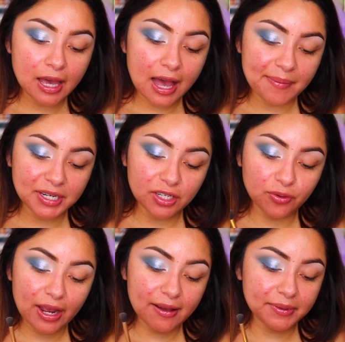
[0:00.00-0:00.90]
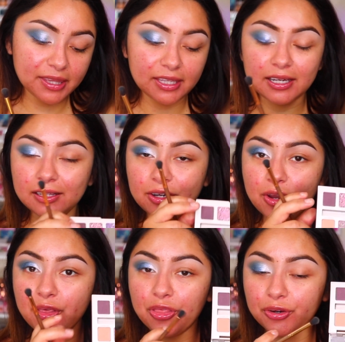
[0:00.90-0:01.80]
I'm going to grab the color
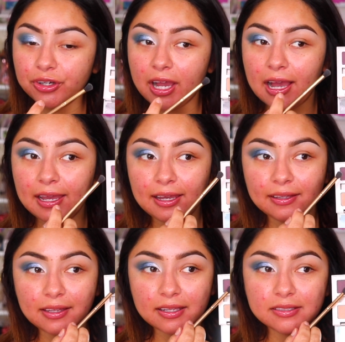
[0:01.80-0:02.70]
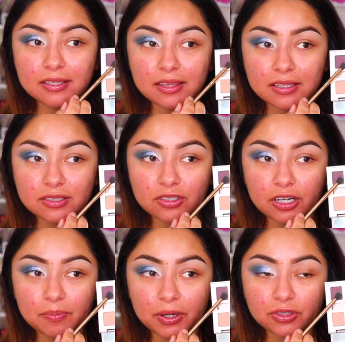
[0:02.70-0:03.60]
Third Eye, and that's this
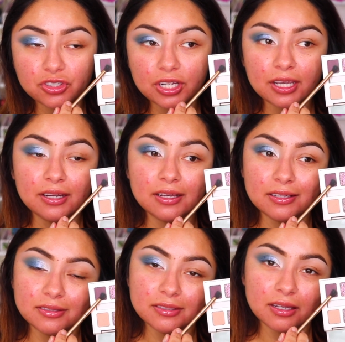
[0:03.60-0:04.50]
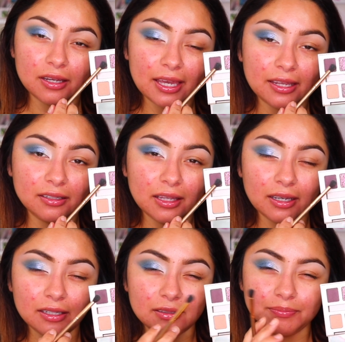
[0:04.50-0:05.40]
dark brown shade. It's, again, like
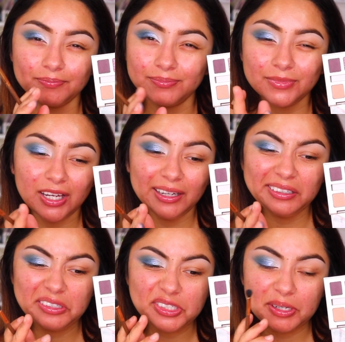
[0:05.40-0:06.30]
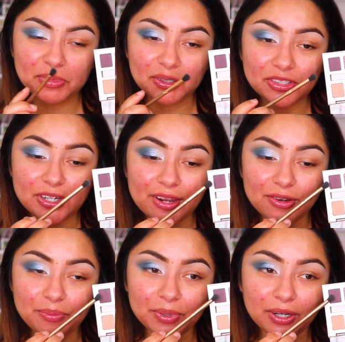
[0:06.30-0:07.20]
a kind of shimmer
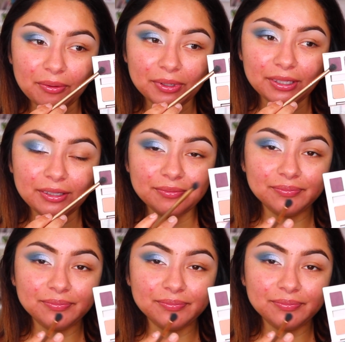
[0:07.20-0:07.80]
shadow, but not really.